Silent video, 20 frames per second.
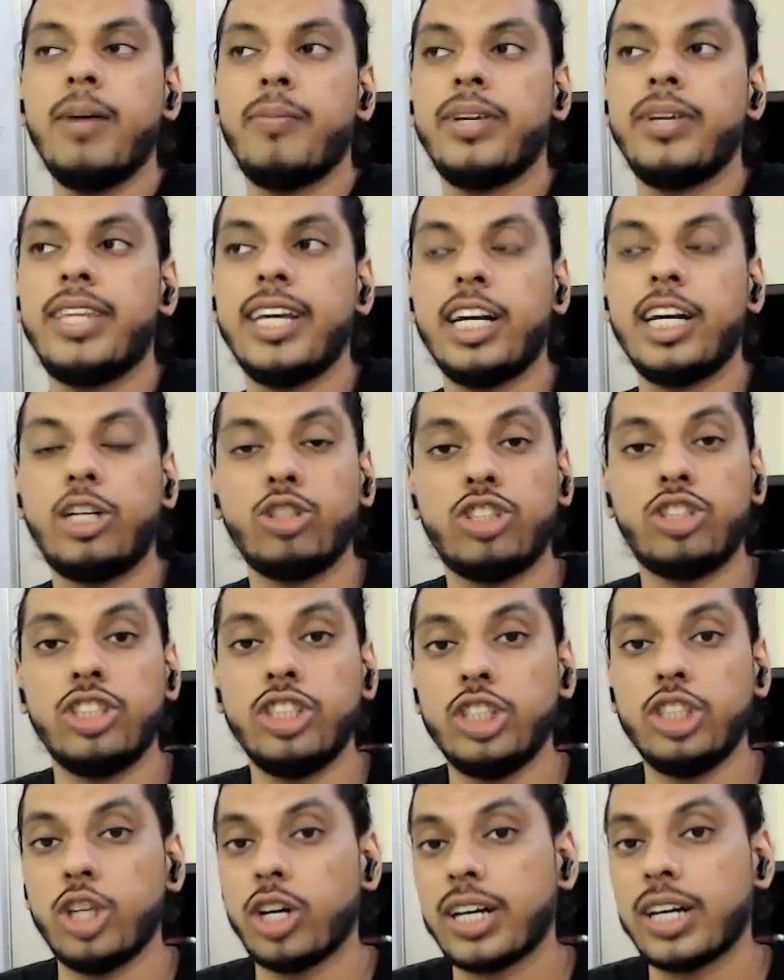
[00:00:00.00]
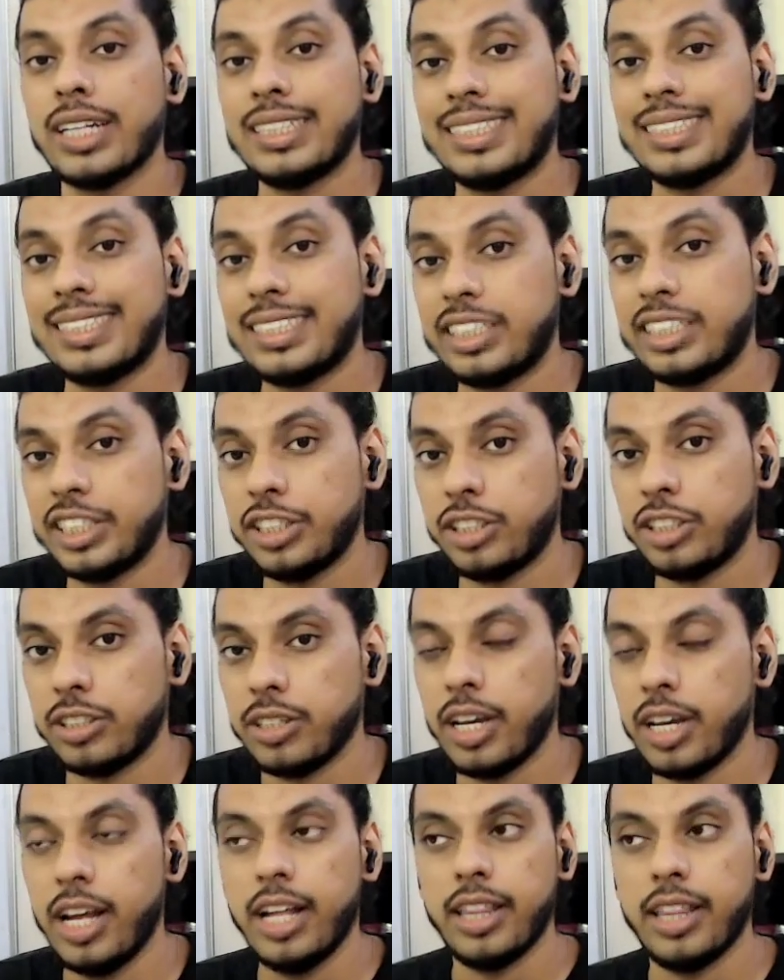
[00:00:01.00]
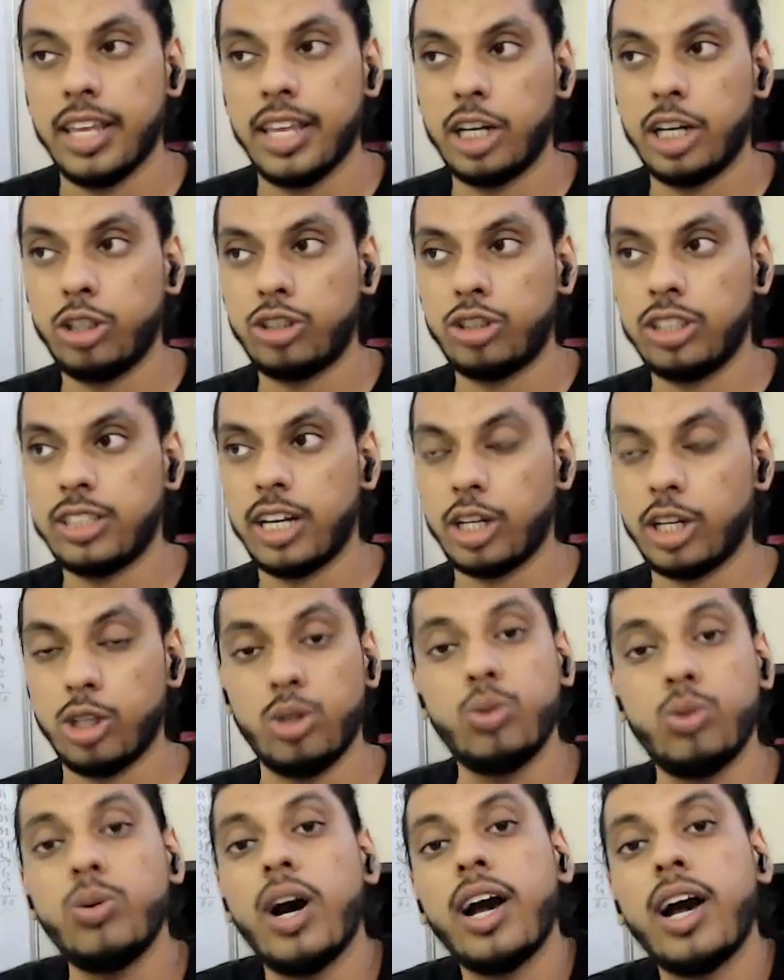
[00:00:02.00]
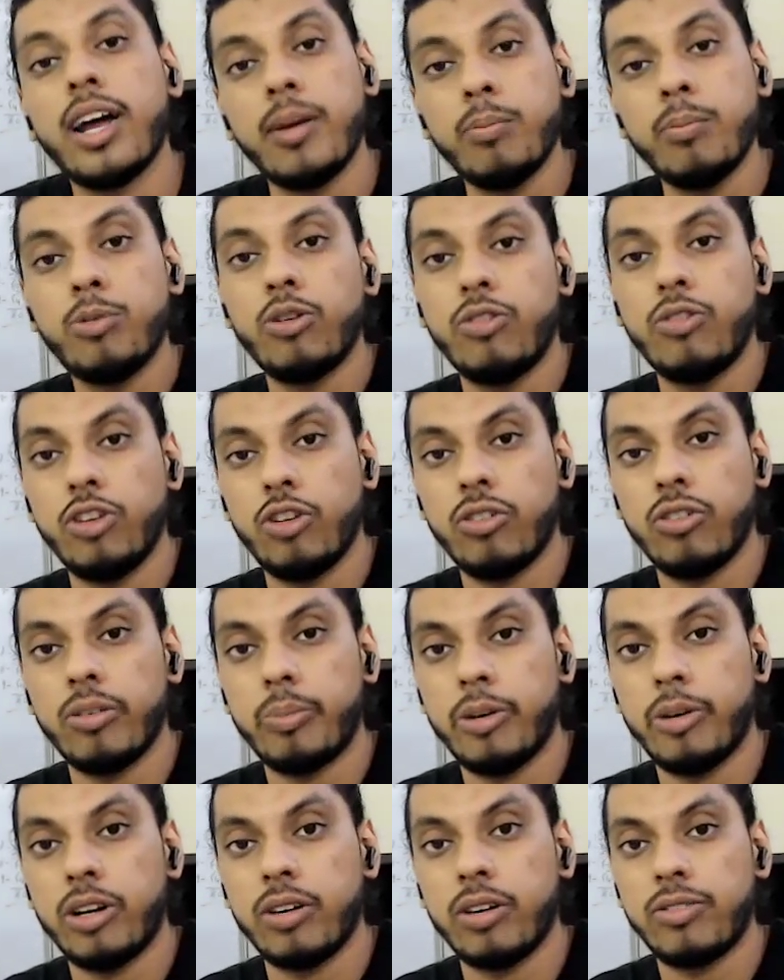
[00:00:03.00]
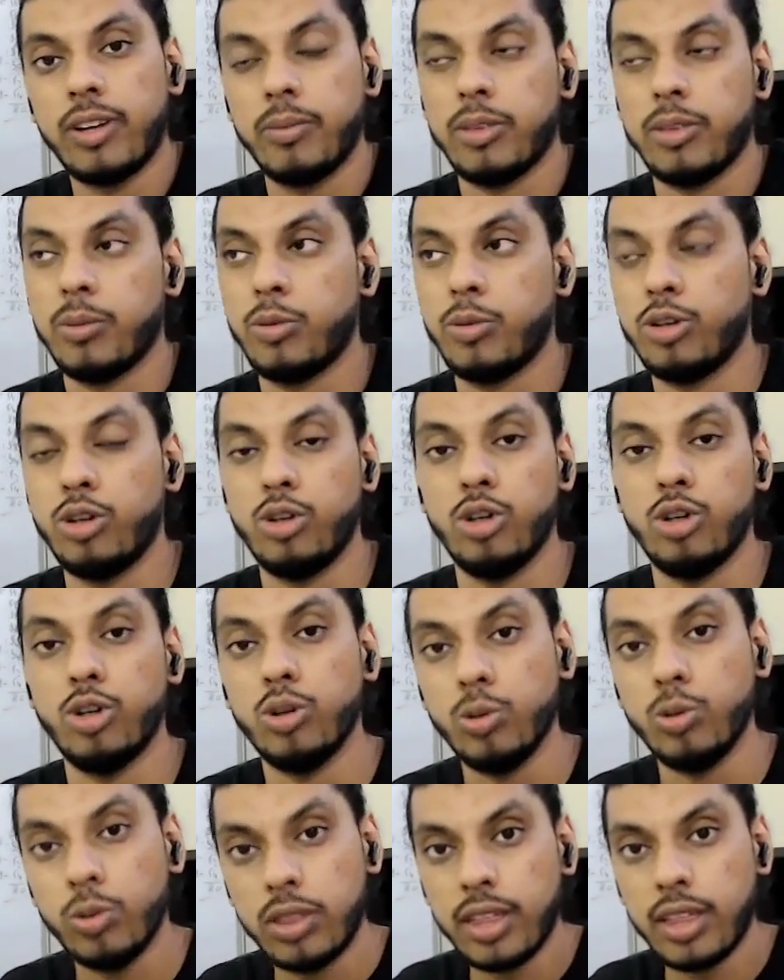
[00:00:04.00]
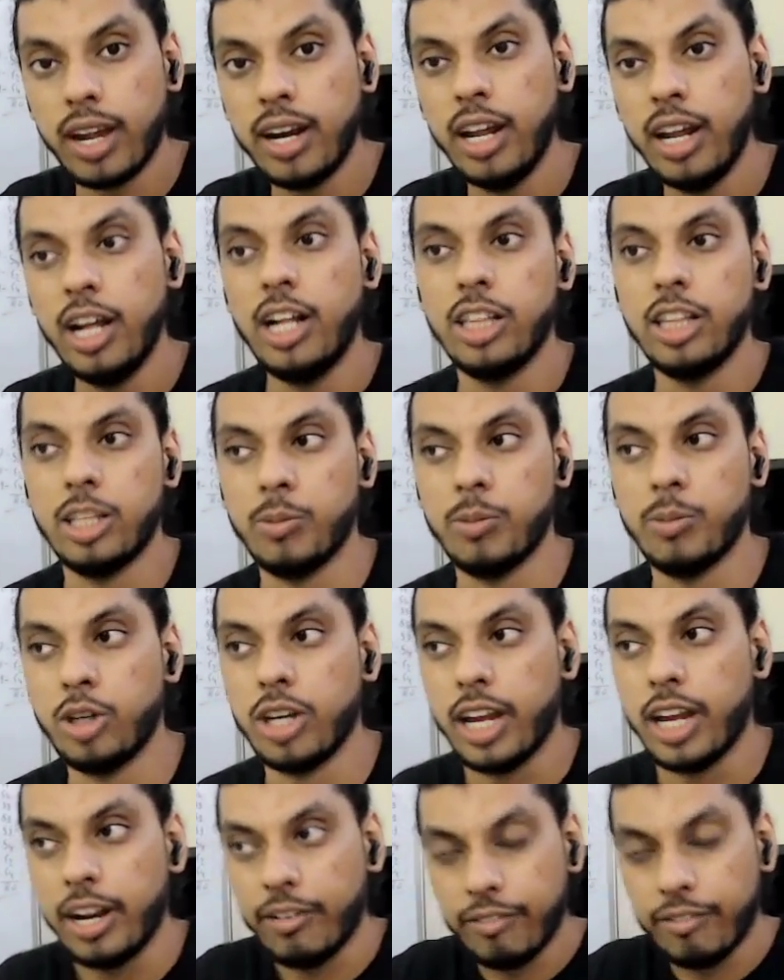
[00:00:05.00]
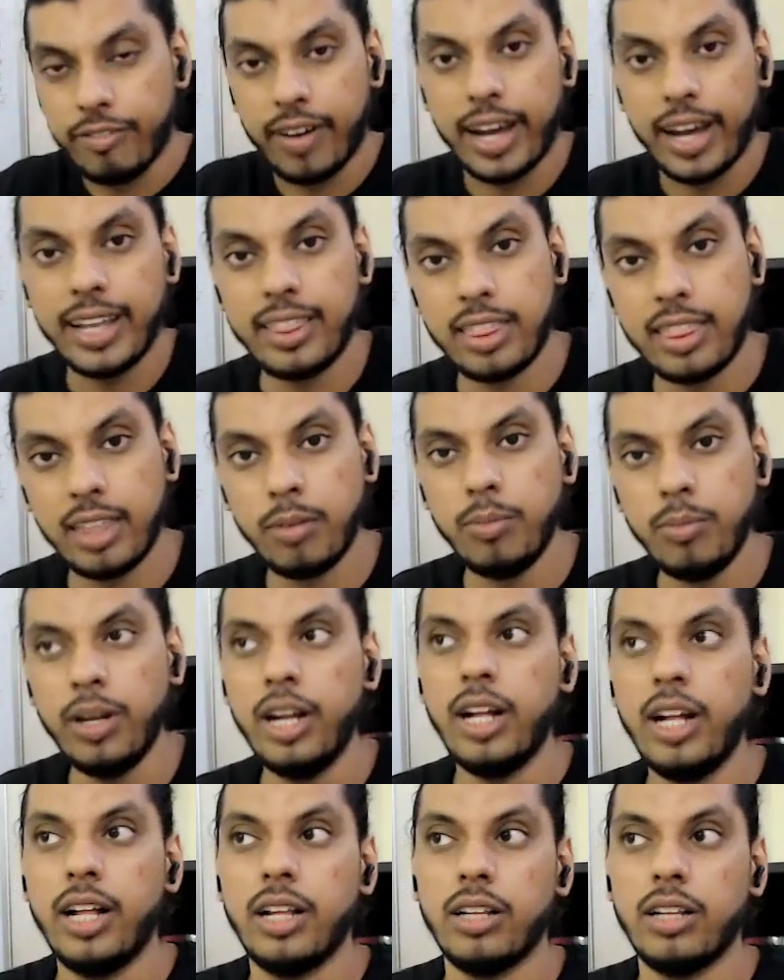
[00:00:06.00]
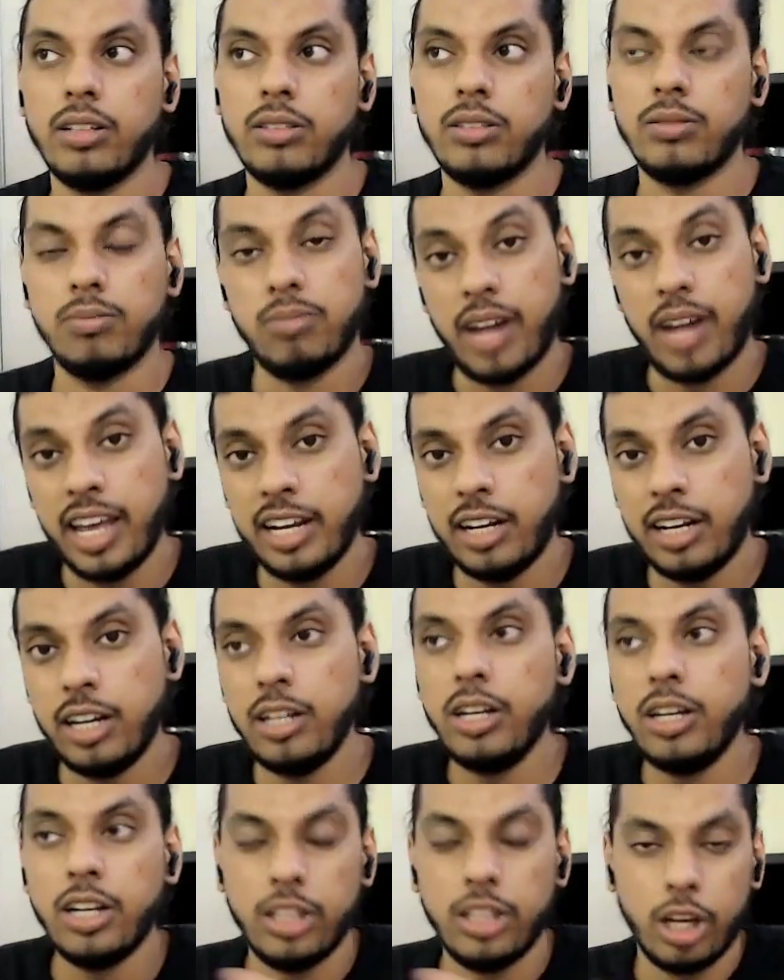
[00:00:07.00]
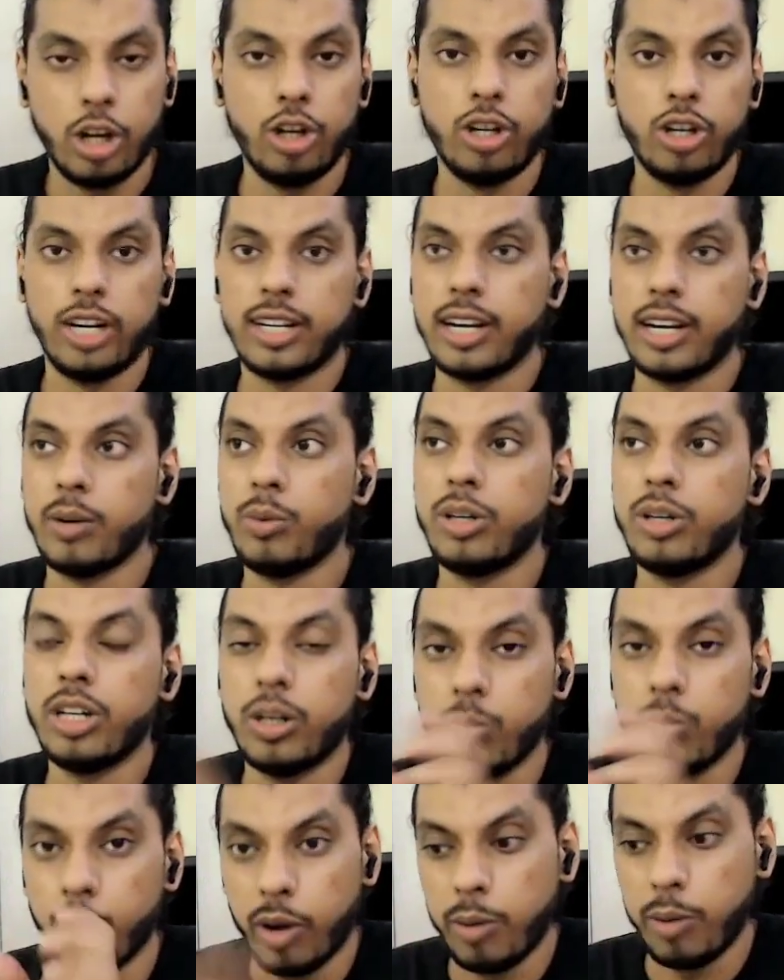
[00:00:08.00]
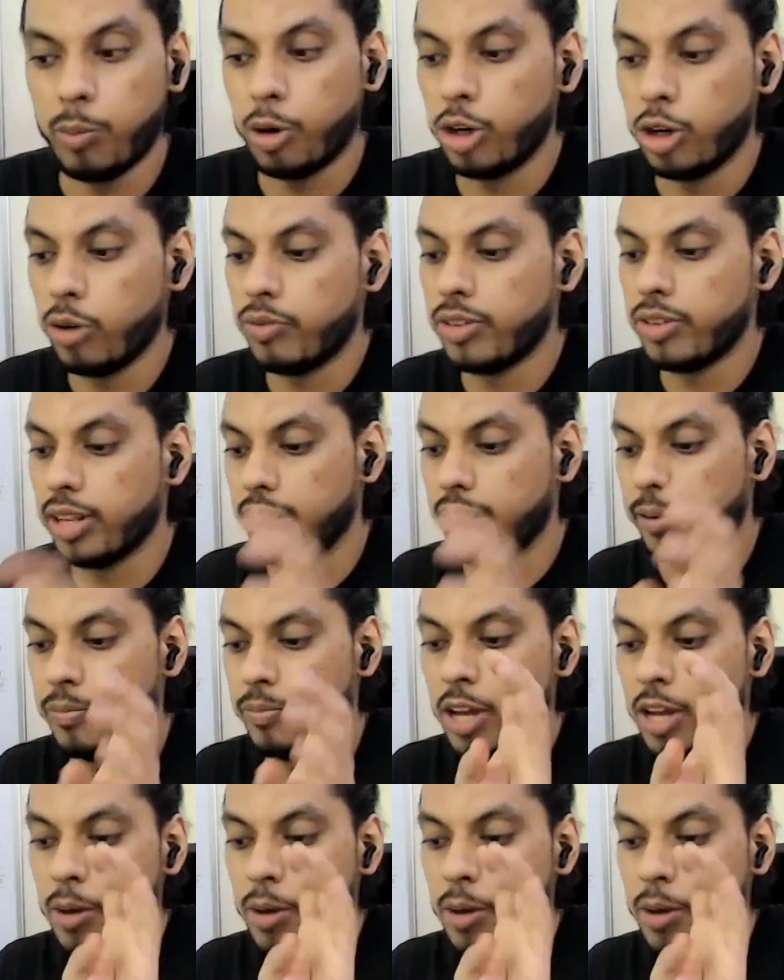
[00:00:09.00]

but they get to see your consistency. They get to see that you are improving over a period of time. The more you do that, the more you invite them, likely they're going to get converted to one point of view there.